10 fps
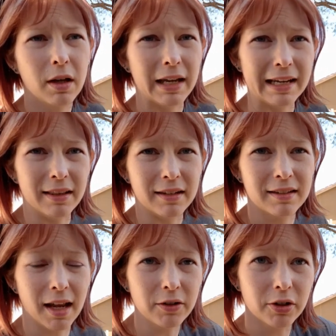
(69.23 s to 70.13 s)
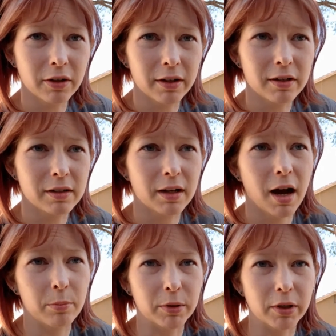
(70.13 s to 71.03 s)
In the center, there is a
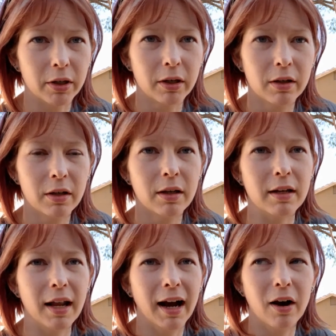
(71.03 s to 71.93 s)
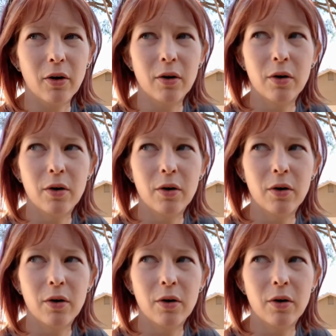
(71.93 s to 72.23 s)
coupler. Now,